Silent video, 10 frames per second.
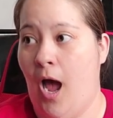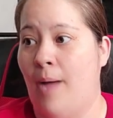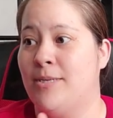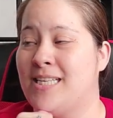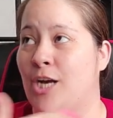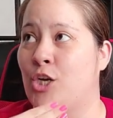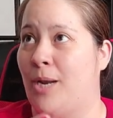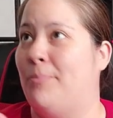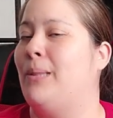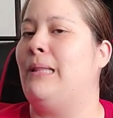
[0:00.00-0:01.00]
I'm just not good
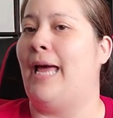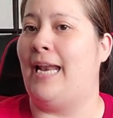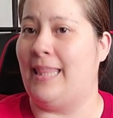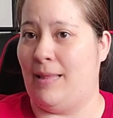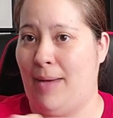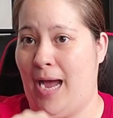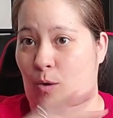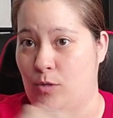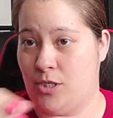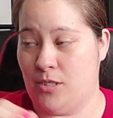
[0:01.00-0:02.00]
at planning them
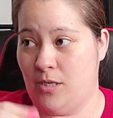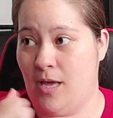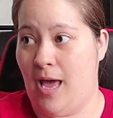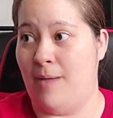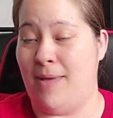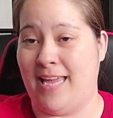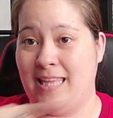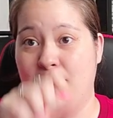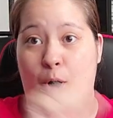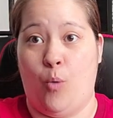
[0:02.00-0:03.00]
out and making
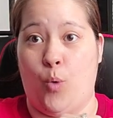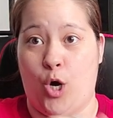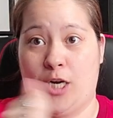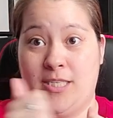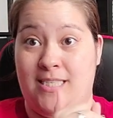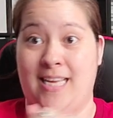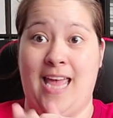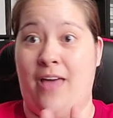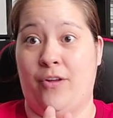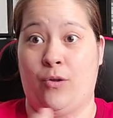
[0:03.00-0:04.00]
them all work
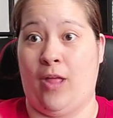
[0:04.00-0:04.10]
together.